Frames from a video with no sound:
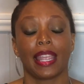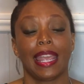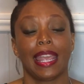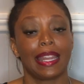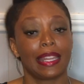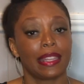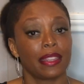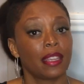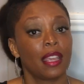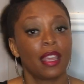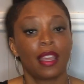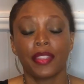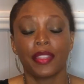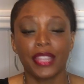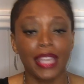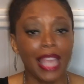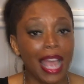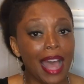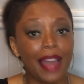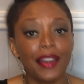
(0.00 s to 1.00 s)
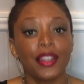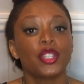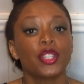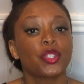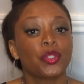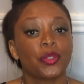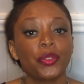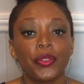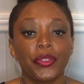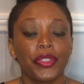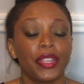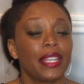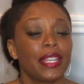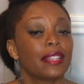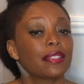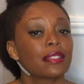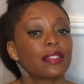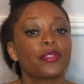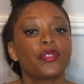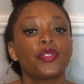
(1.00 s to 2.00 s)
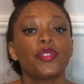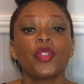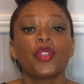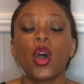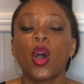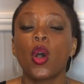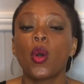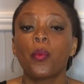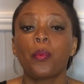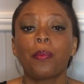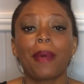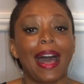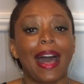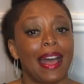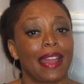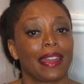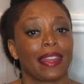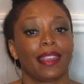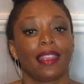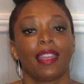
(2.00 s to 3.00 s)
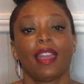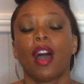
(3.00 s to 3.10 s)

And the honest truth is nobody